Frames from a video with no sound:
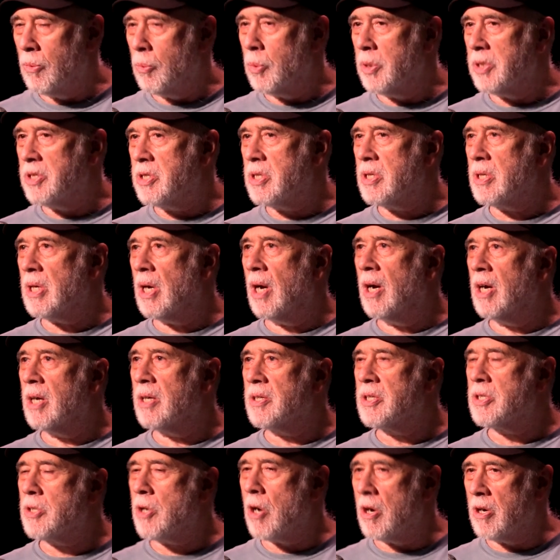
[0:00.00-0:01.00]
which
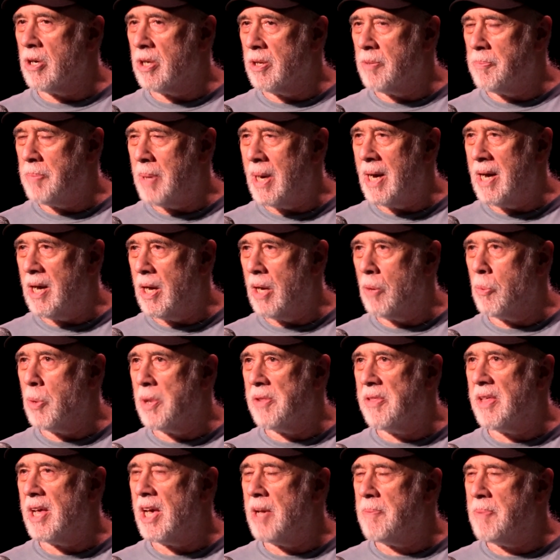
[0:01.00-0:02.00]
started
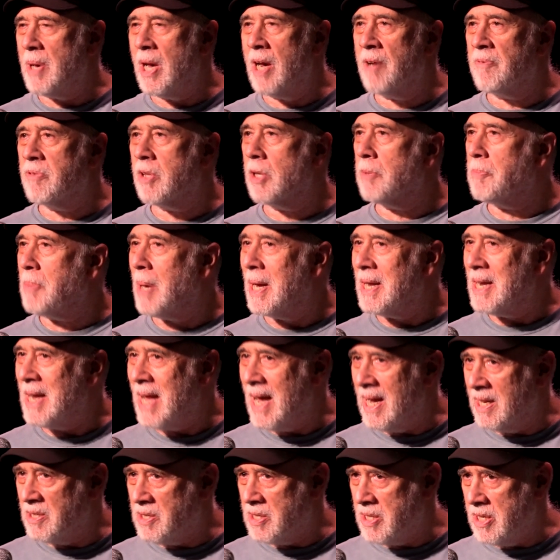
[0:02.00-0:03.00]
with a pamphlet by
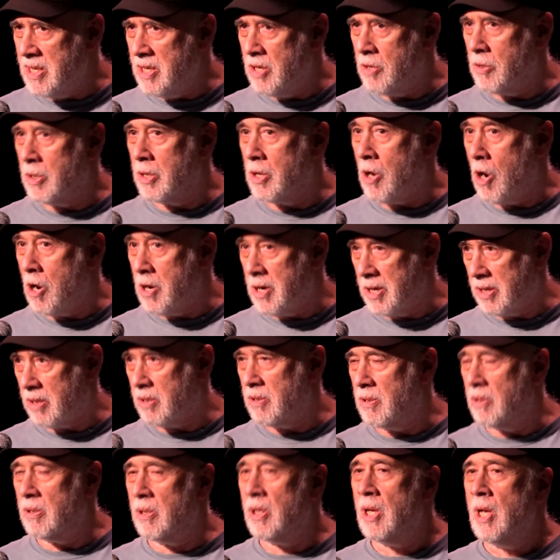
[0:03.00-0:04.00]
Nancy, or an
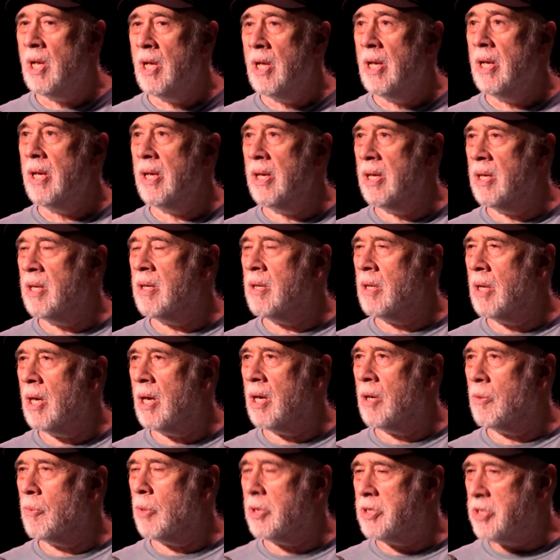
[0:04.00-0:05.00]
article in
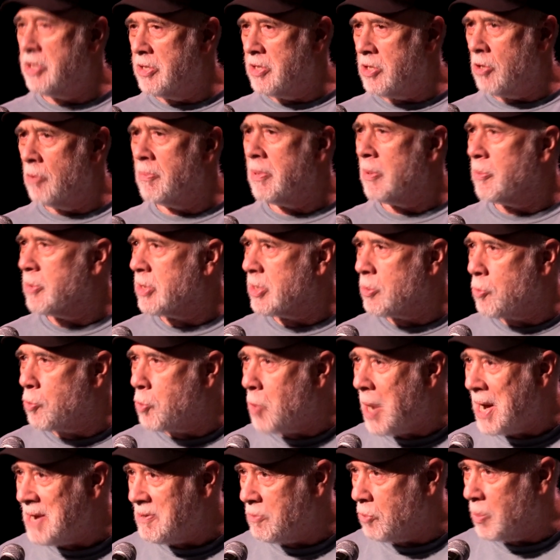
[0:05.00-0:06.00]
what she told me was a
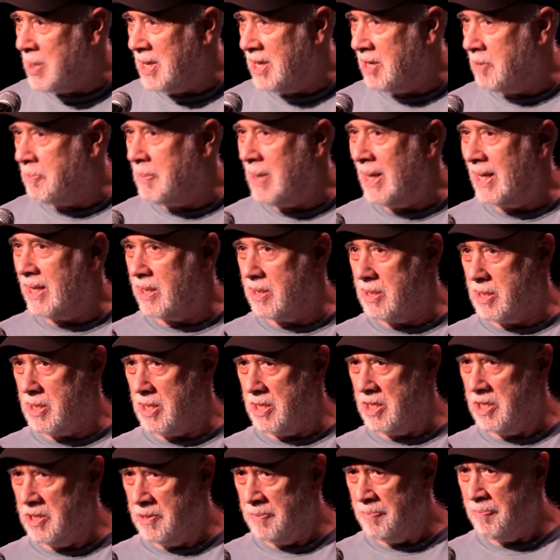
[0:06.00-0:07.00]
right-wing
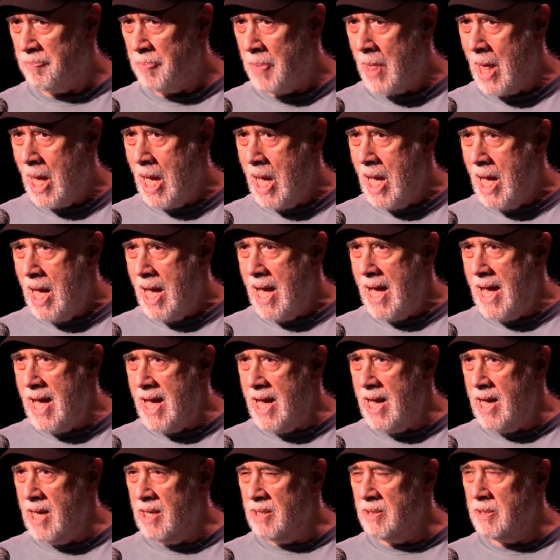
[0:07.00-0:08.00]
magazine.
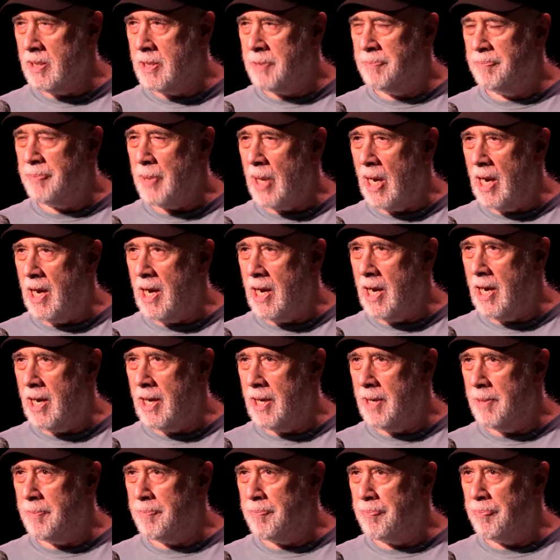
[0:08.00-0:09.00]
And
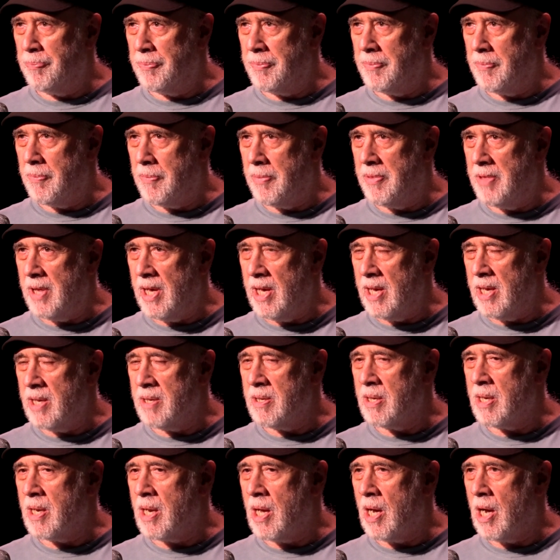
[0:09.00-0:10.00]

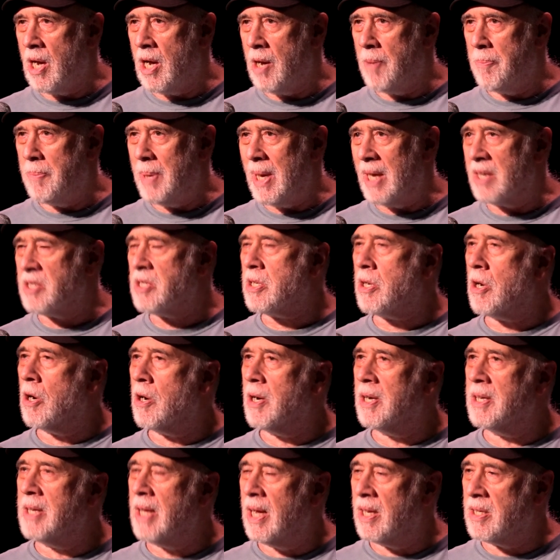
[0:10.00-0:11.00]
then
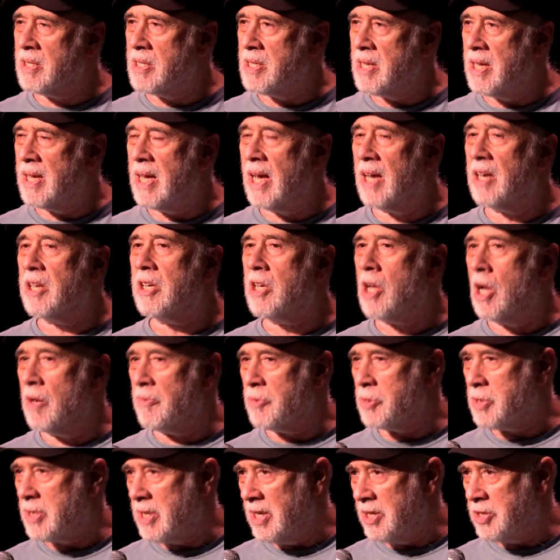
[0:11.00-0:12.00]
Bhaskar and Nancy had a
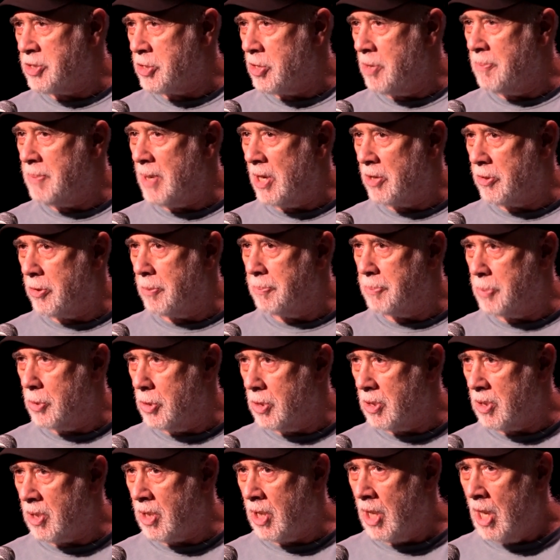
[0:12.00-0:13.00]
conversation about the
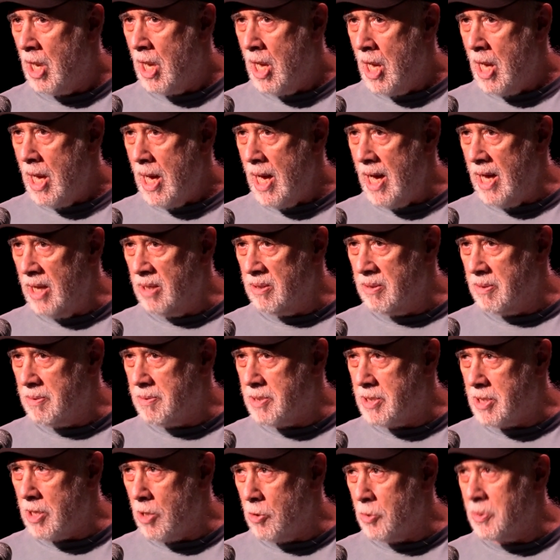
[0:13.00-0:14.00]
book.
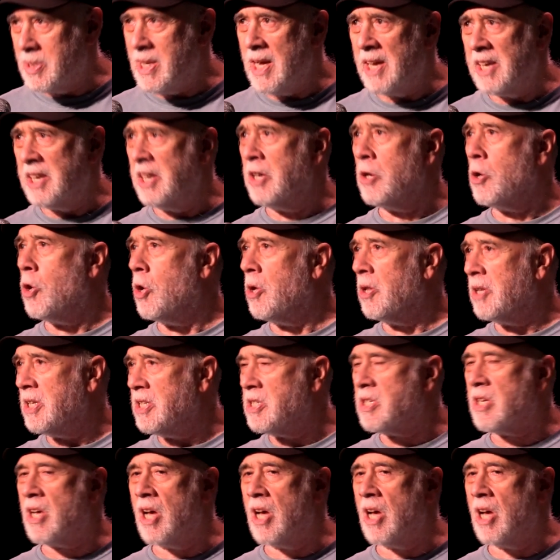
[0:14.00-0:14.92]
And so taking all these